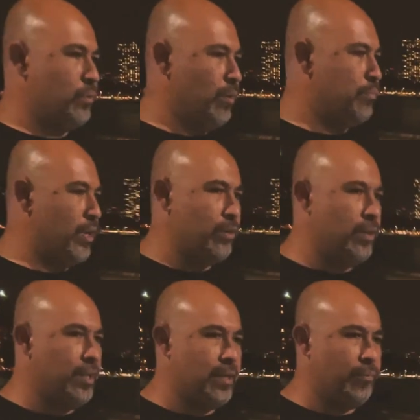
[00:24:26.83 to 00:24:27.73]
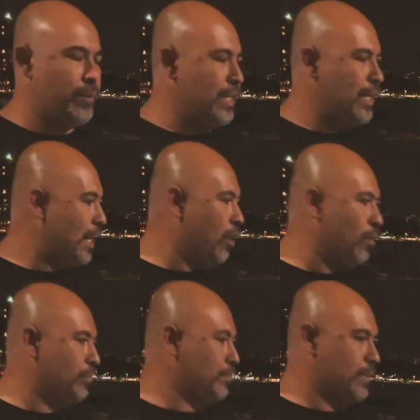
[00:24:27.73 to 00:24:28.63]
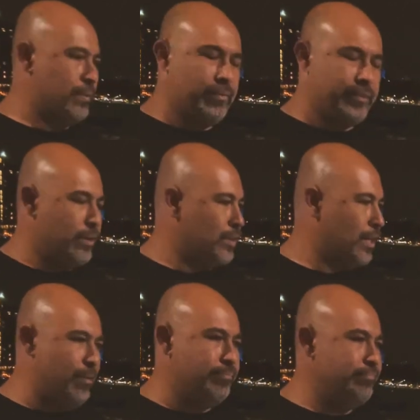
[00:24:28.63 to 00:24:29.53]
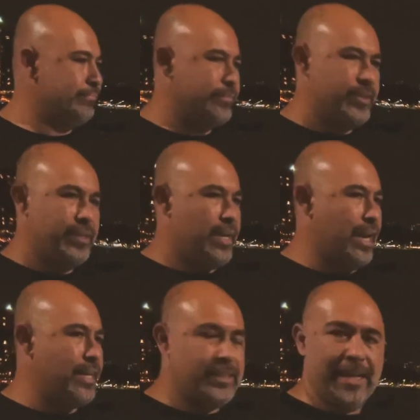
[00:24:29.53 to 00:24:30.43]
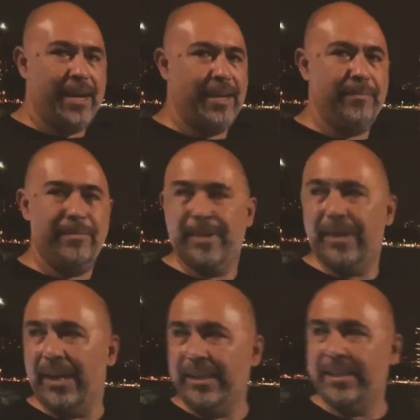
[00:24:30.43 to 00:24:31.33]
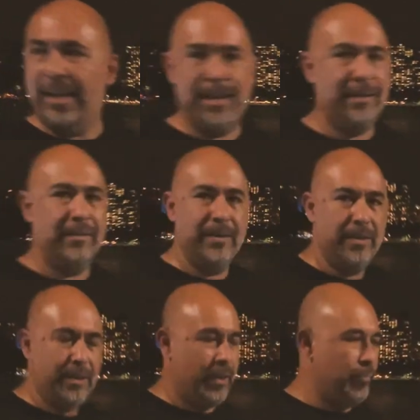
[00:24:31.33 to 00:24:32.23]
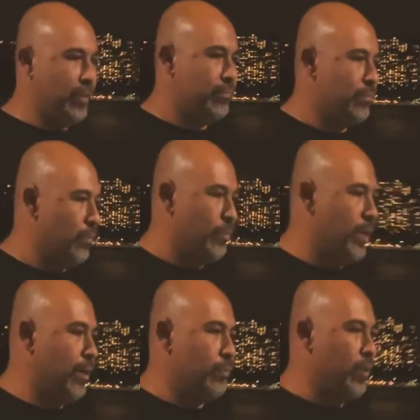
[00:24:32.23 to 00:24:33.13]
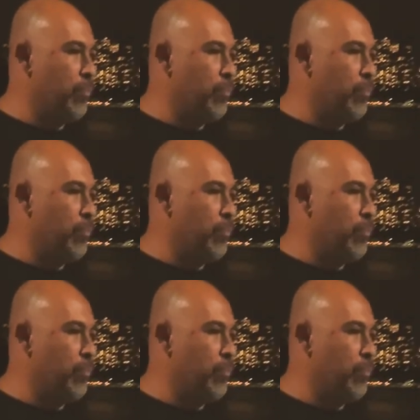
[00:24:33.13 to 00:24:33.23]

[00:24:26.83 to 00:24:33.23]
a real brotherhood. If we need help, they'll come anytime, any day. I mean, we're